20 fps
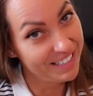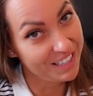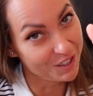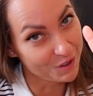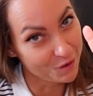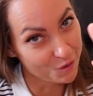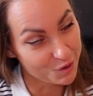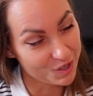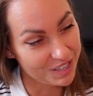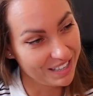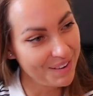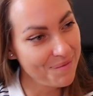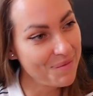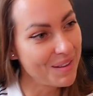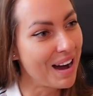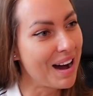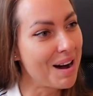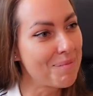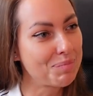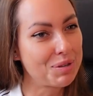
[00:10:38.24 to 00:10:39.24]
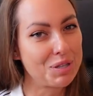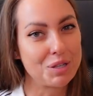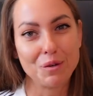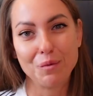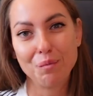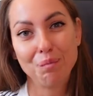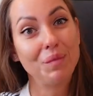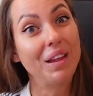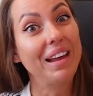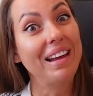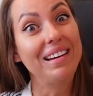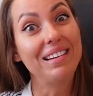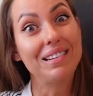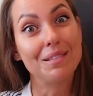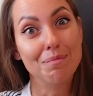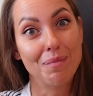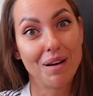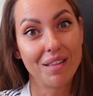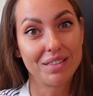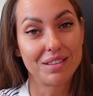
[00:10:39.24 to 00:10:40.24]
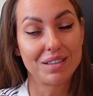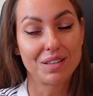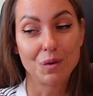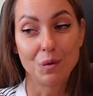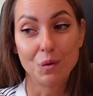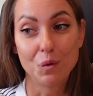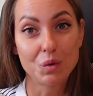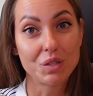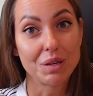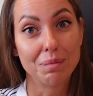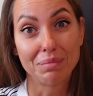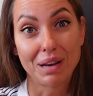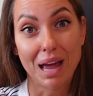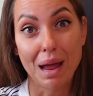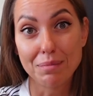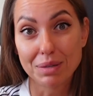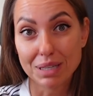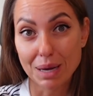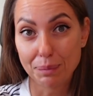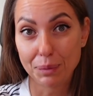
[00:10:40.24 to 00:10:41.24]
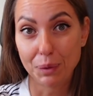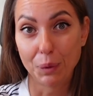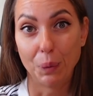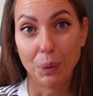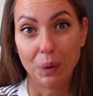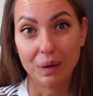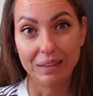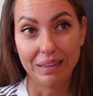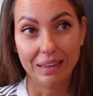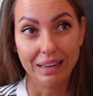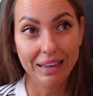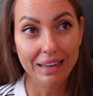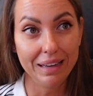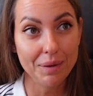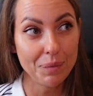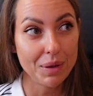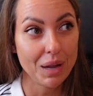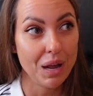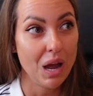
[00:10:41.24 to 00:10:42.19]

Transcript: usually up to eight months or sometimes up to one year,